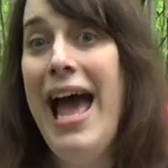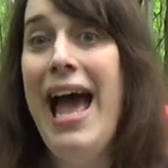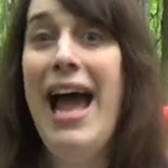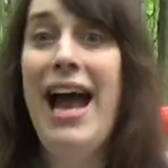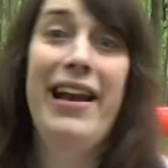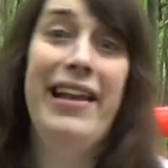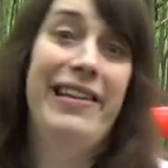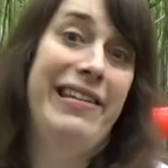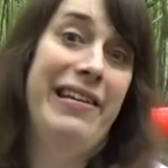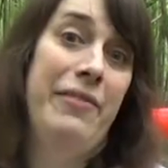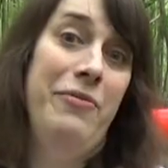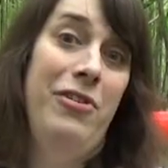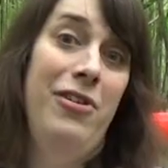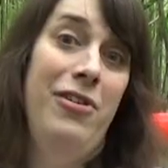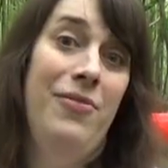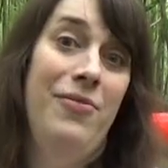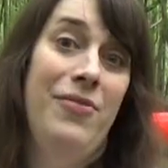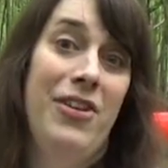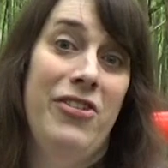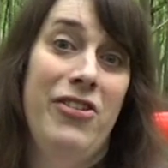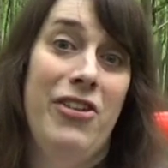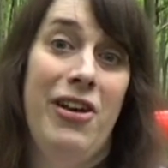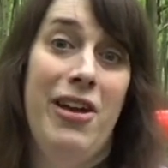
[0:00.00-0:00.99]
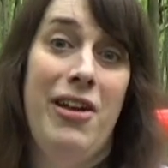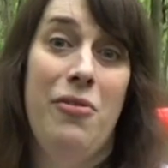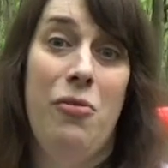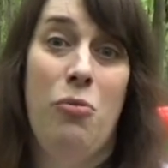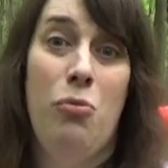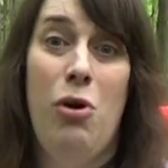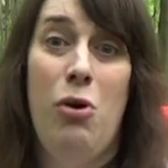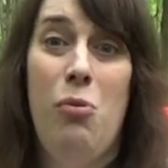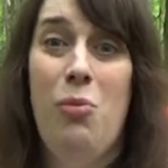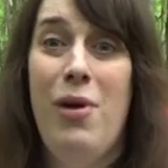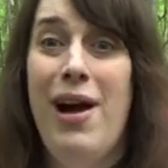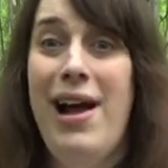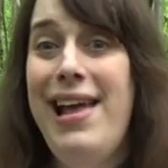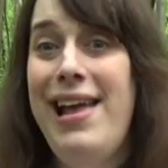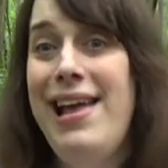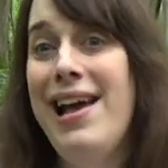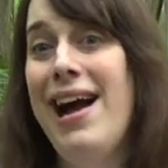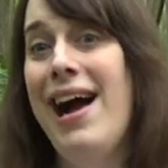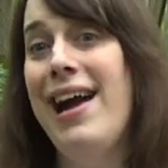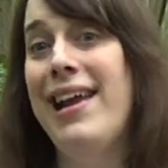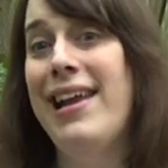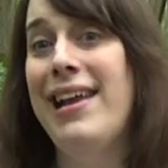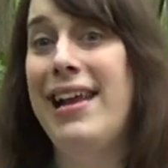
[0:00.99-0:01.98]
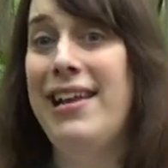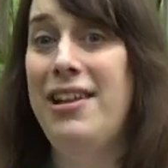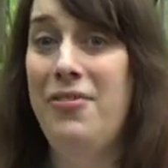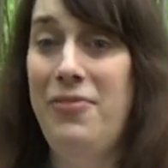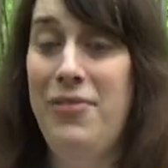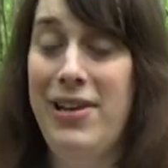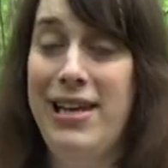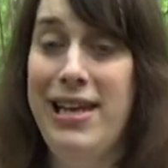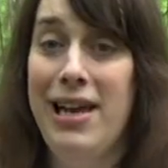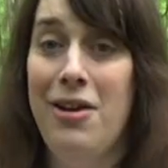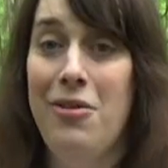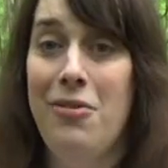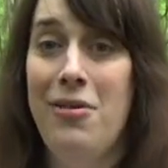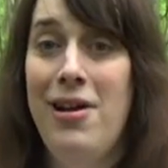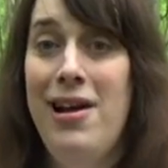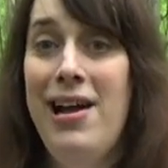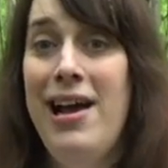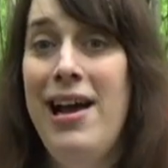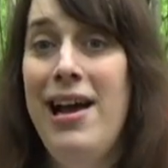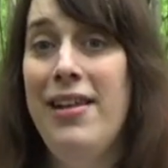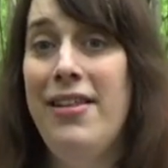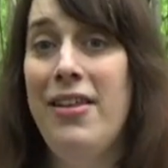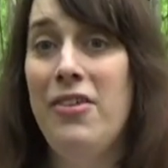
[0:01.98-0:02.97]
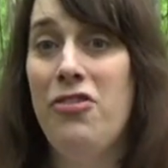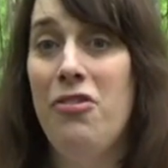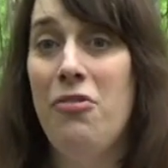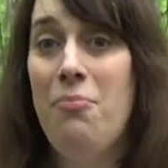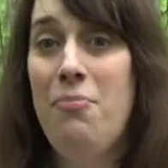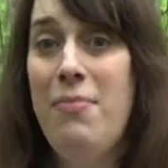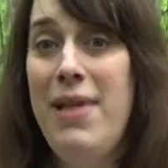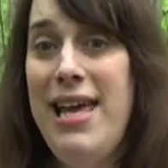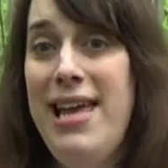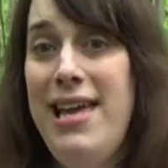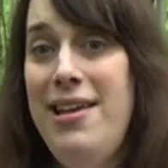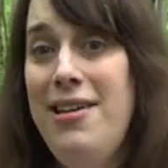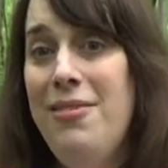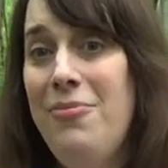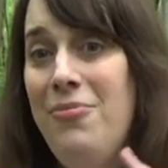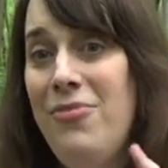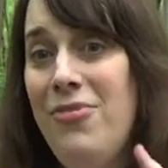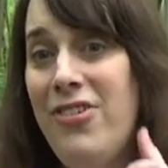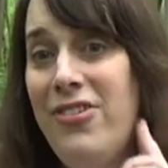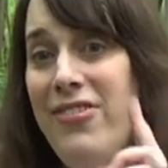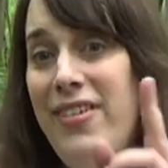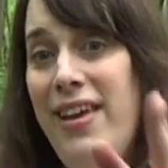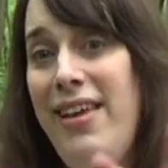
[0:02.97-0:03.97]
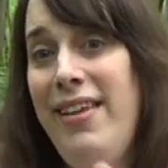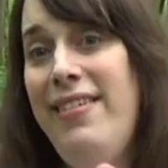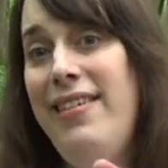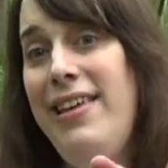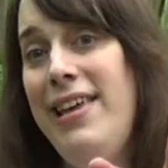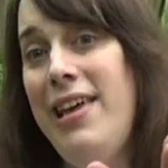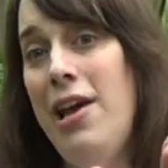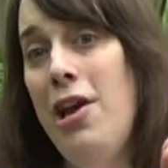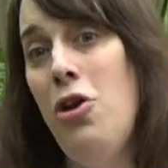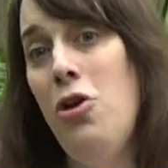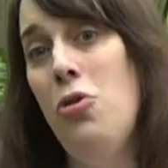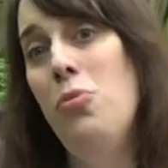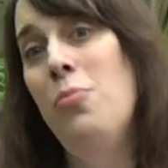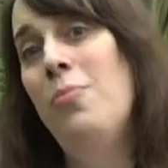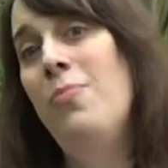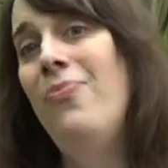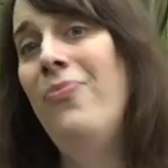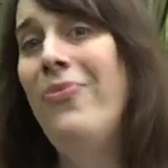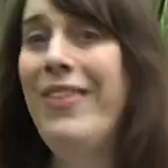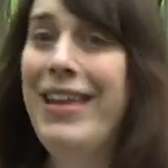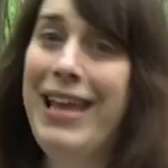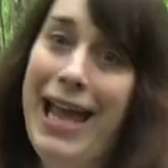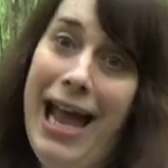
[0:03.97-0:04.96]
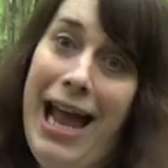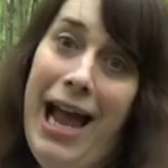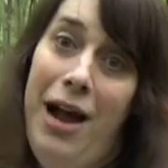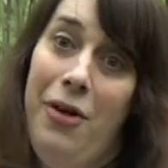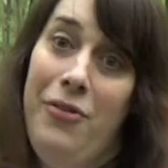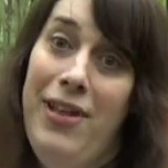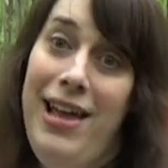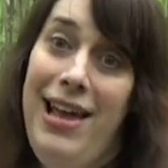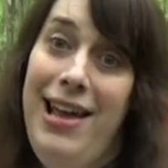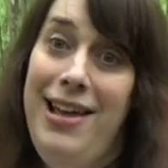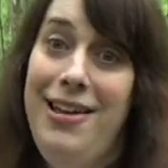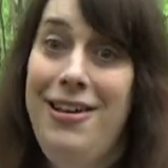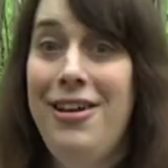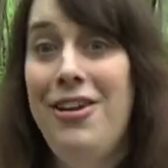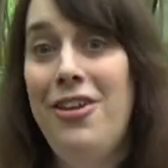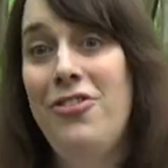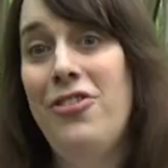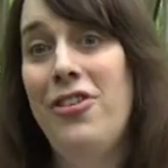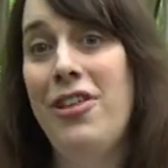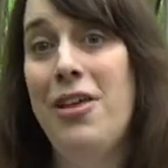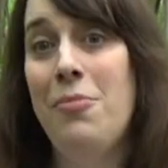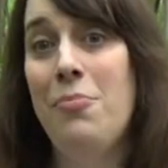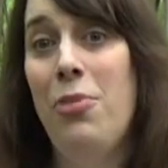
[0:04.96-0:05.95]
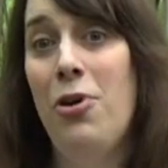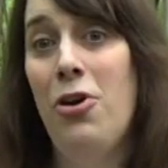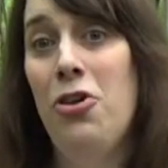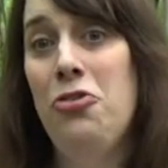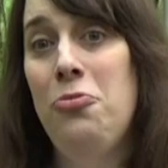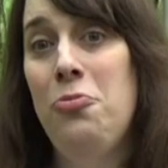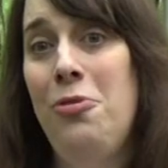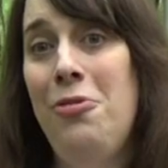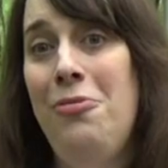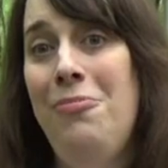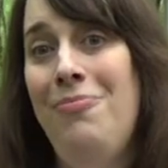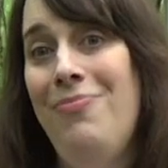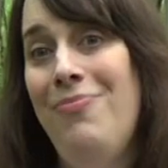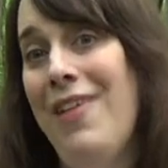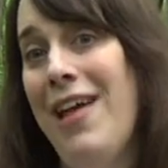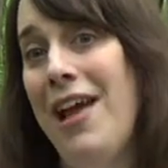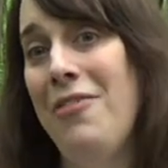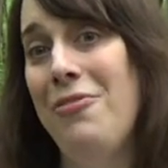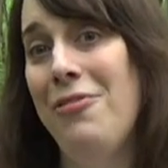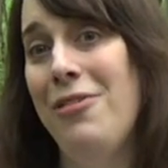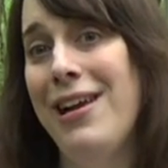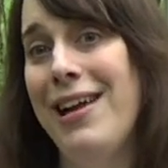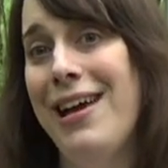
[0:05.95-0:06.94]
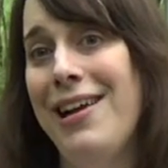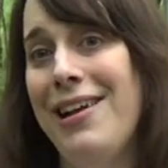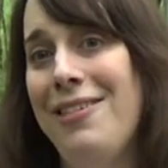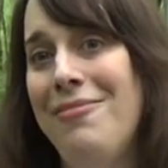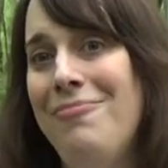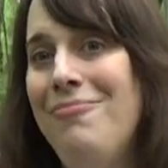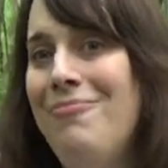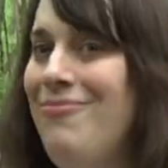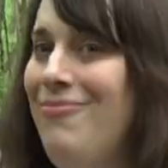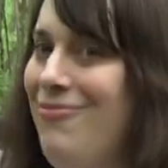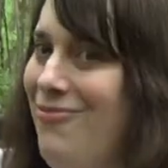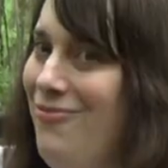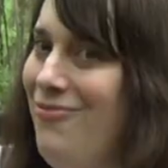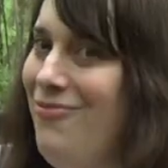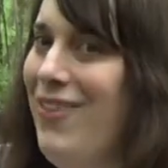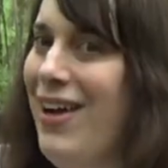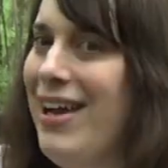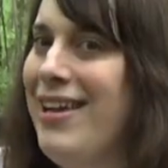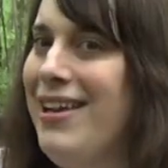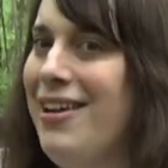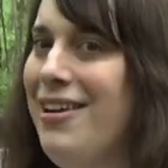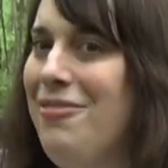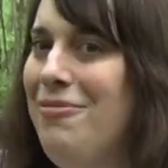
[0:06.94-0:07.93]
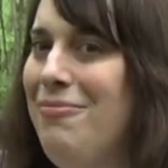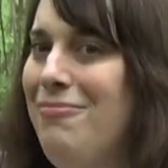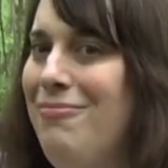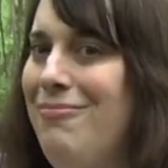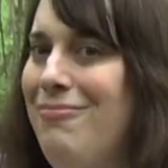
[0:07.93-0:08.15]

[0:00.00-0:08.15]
And as ever, there's only one way I can end a video. And that's for me to say to you, get out there and do the impossible every day. Thank you.